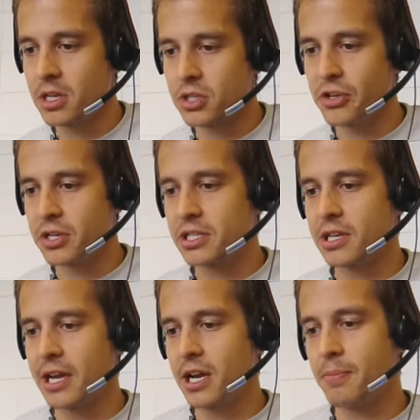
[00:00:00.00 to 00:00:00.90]
So you could
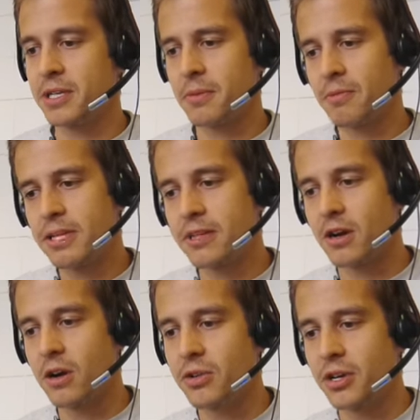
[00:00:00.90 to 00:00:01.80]
sign up as a
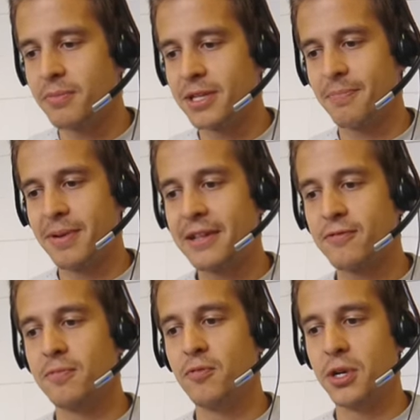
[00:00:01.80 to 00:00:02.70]
printer owner, but the
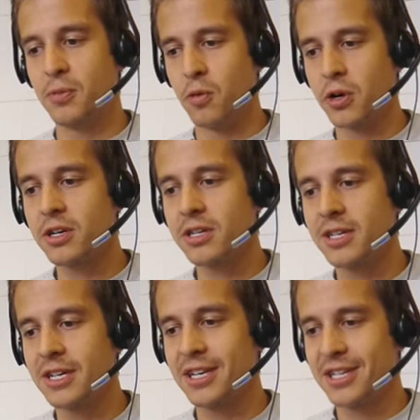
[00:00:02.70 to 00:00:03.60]
platform wouldn't work.
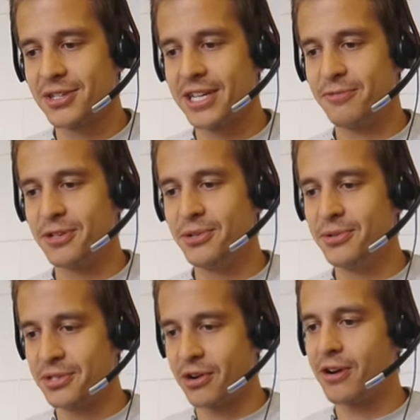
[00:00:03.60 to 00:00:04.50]
So that
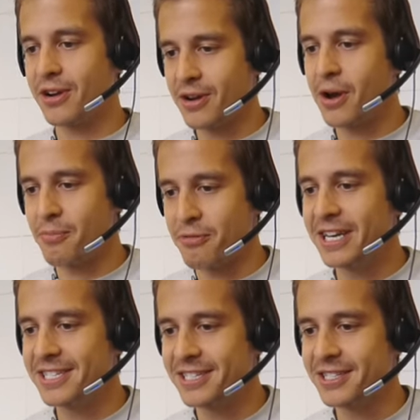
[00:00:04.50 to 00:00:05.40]
reduced our
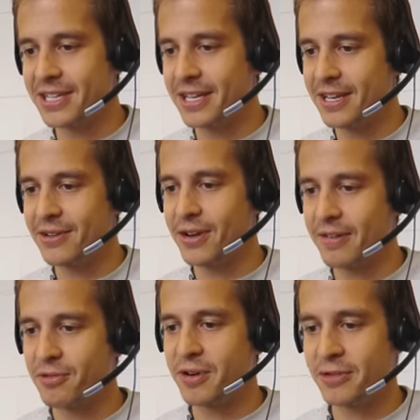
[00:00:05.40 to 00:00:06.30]
operations you know,
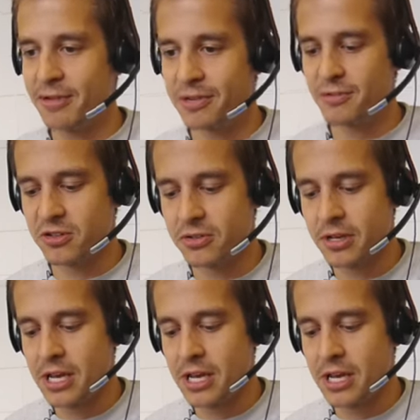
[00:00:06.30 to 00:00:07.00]
everywhere around the world.